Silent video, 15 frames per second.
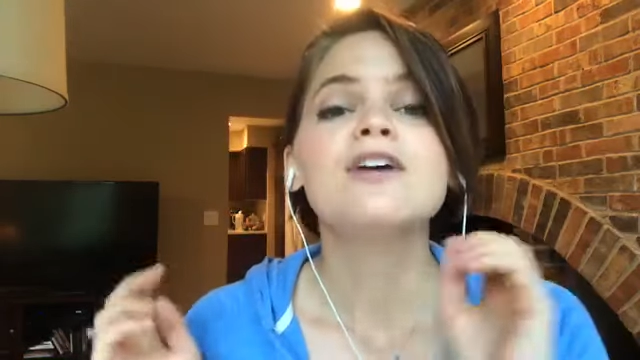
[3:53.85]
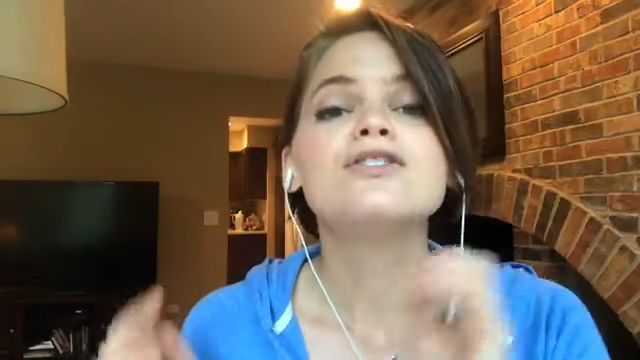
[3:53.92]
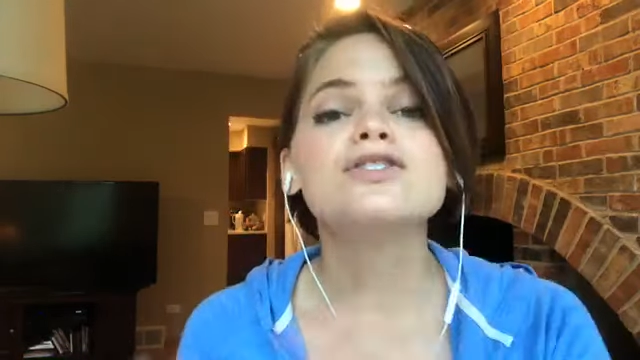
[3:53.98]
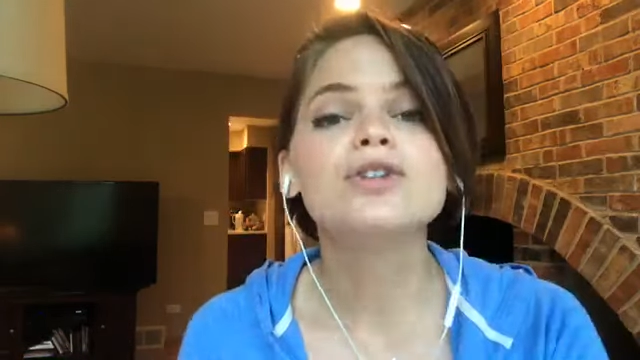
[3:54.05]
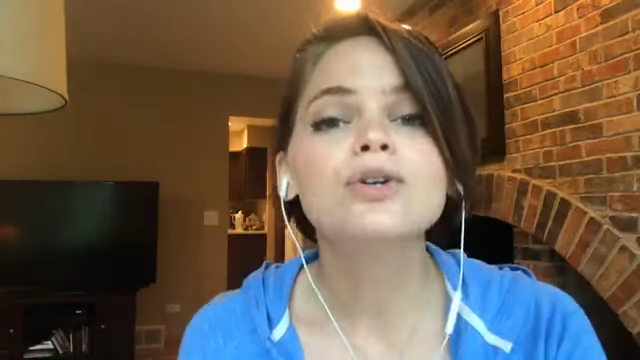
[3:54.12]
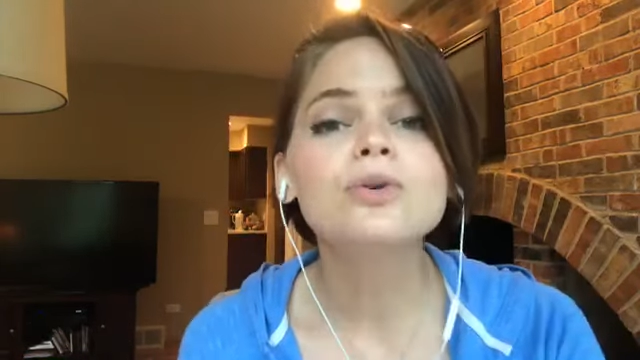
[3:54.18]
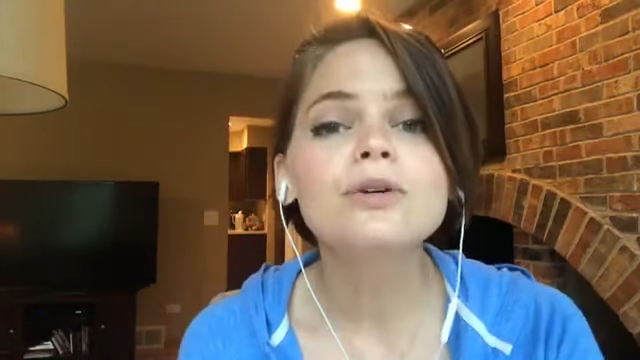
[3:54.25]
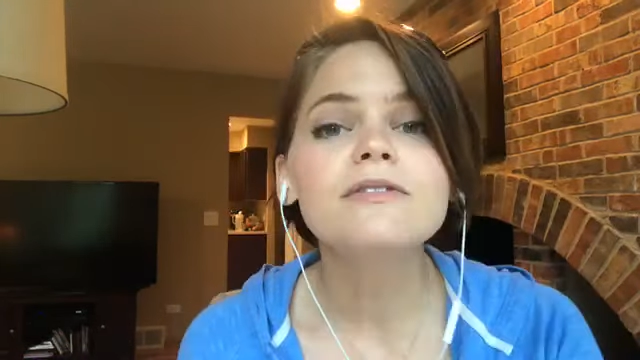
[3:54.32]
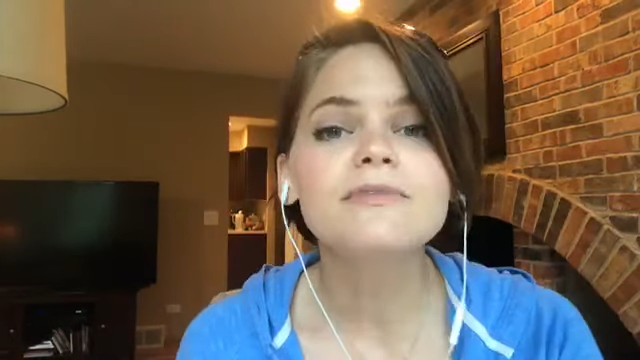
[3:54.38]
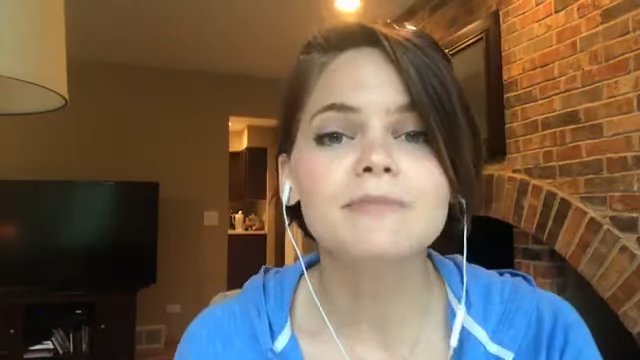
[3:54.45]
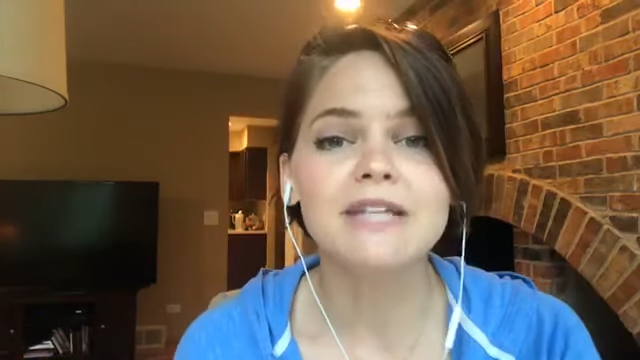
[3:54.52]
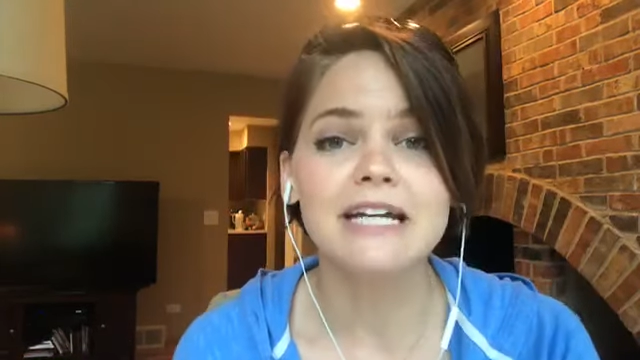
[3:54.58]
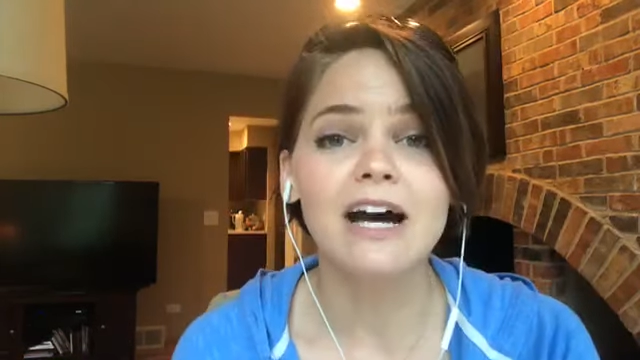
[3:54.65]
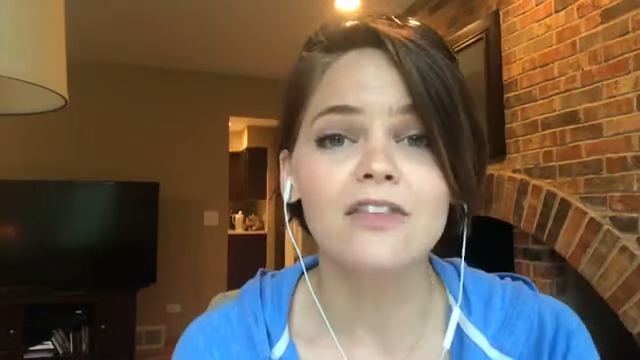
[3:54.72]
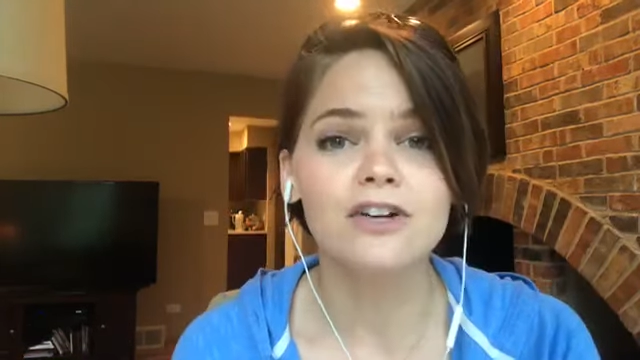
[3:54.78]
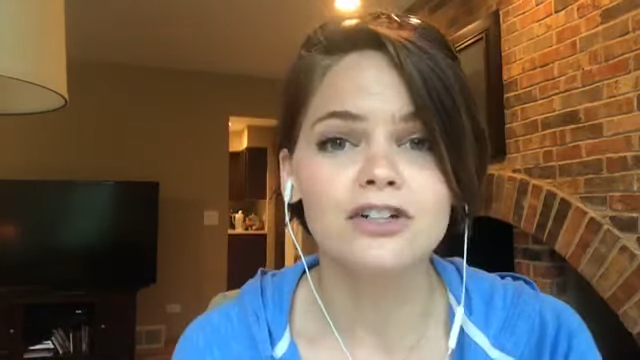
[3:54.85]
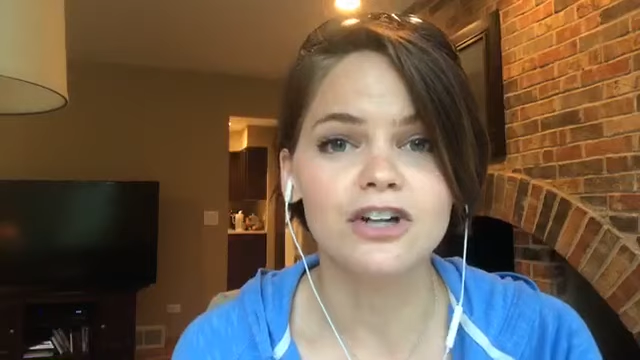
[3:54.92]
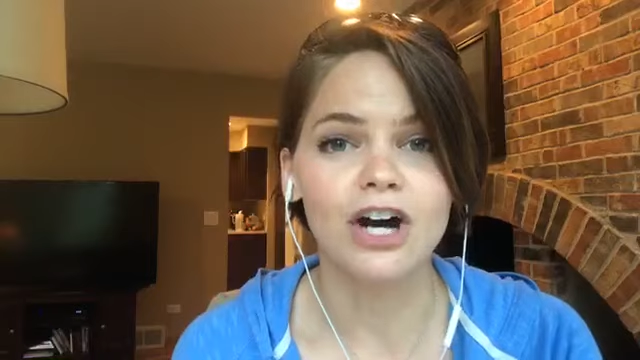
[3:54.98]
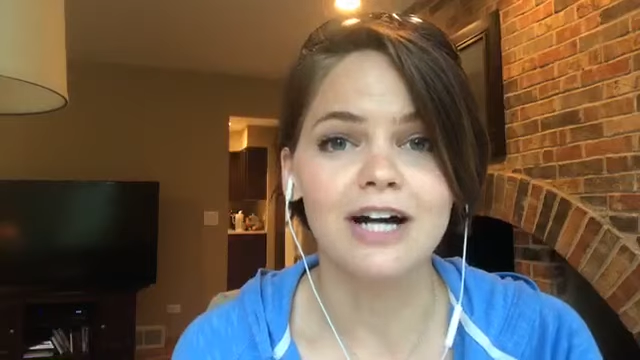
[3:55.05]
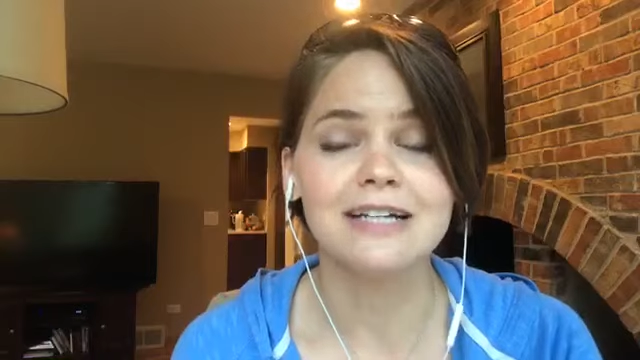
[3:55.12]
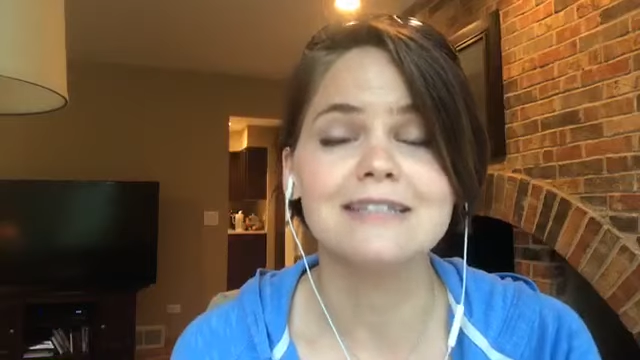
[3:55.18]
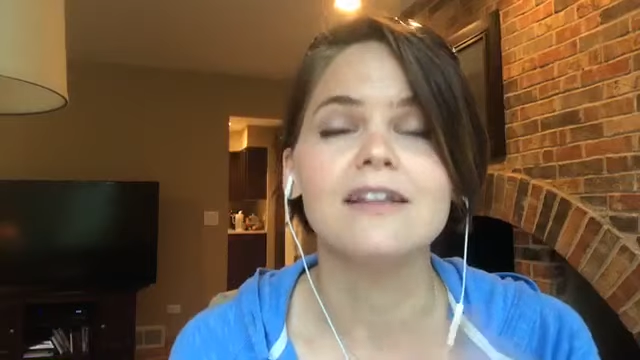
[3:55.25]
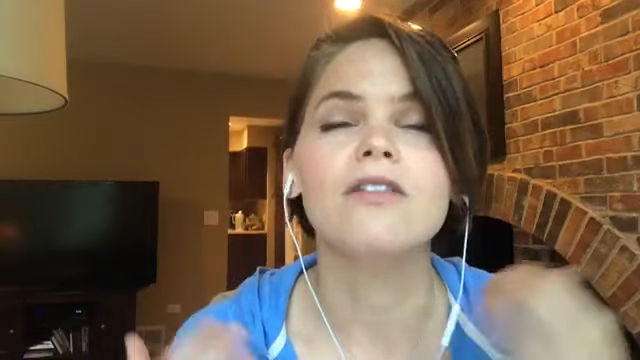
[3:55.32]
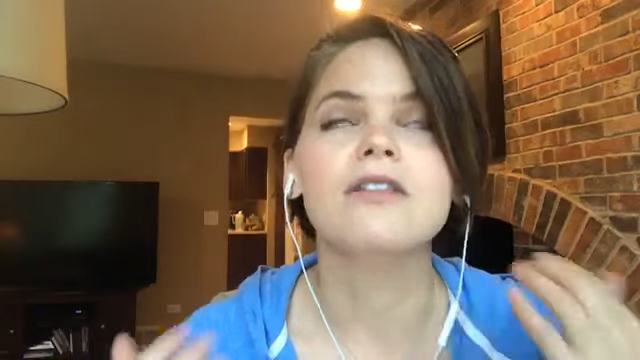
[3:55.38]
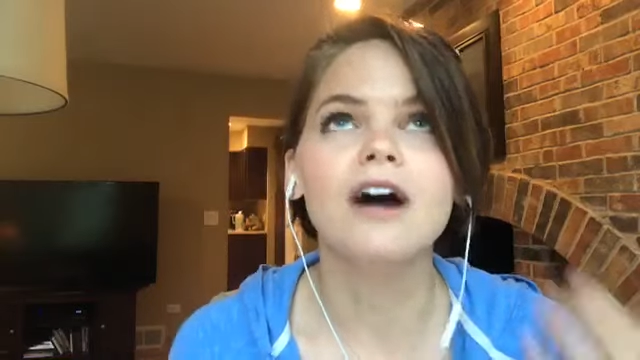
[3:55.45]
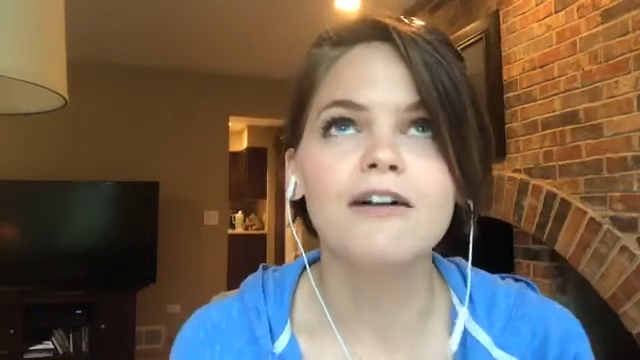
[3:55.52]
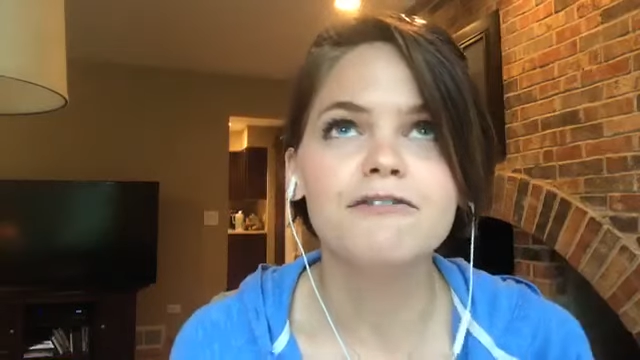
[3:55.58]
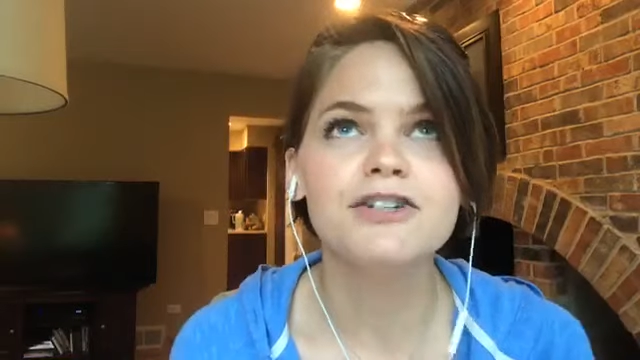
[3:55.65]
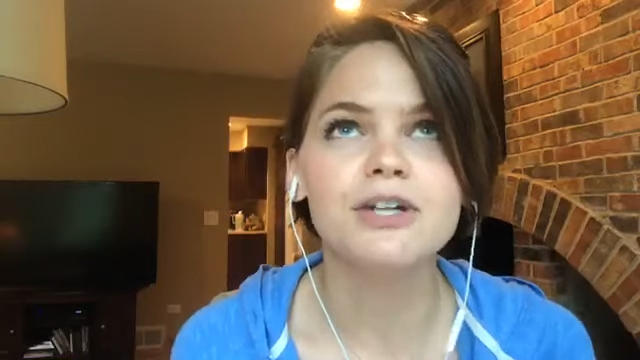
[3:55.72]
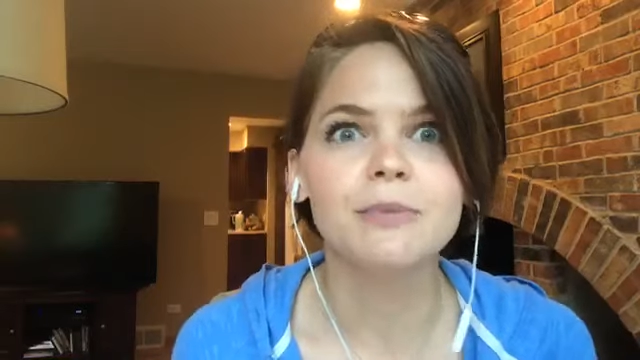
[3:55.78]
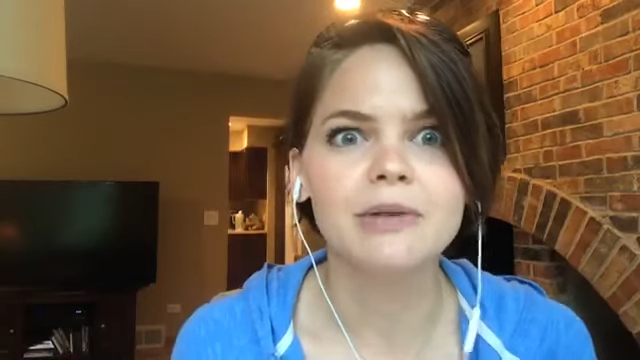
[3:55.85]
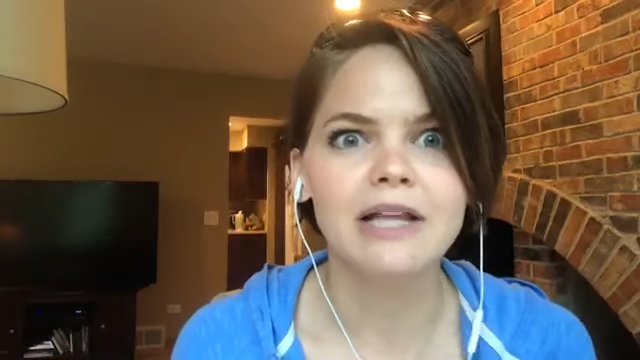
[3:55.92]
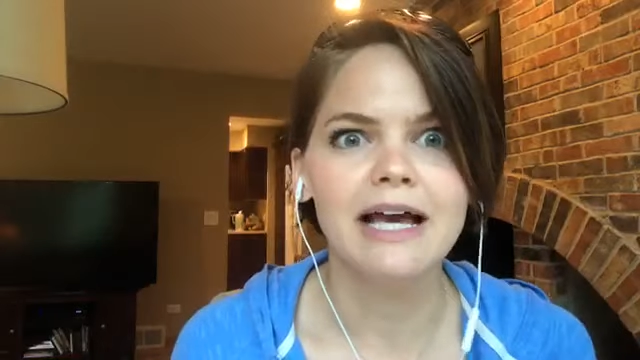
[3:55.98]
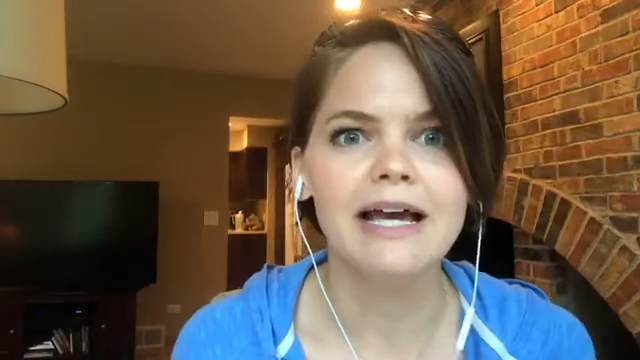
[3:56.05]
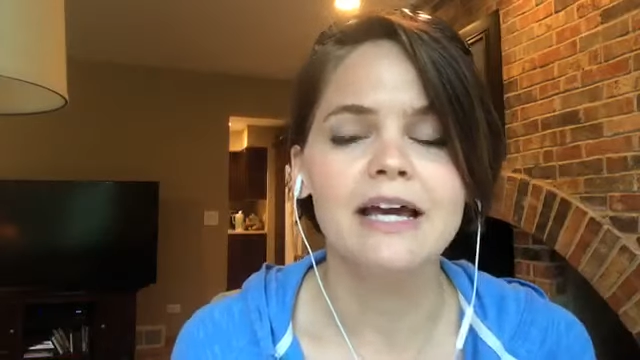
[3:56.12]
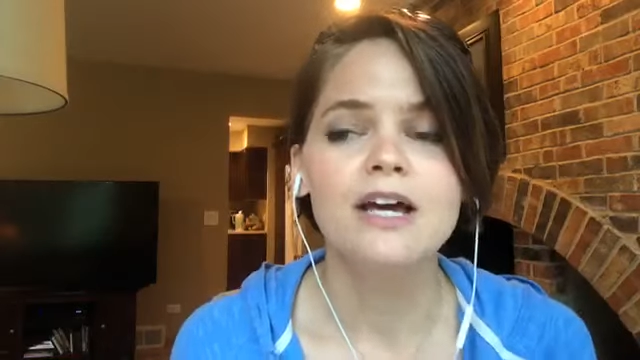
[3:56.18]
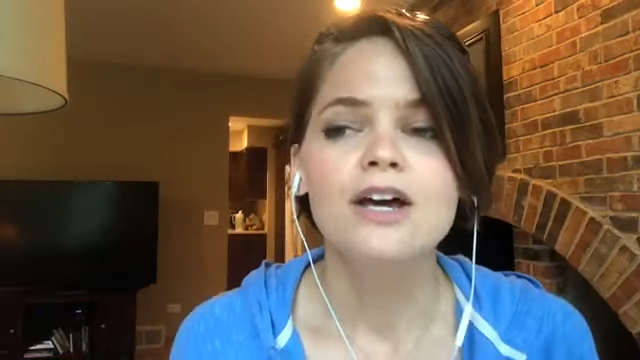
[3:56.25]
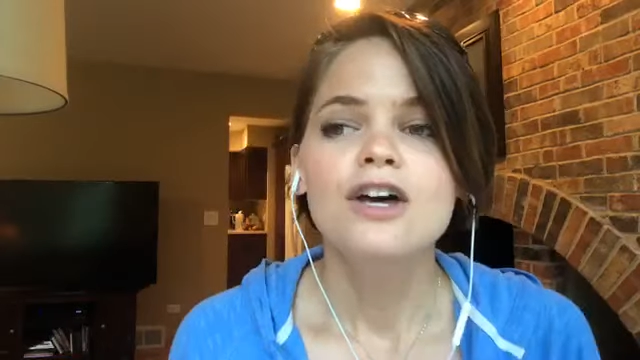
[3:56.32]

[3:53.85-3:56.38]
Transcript: 2 of the other dogs love to play.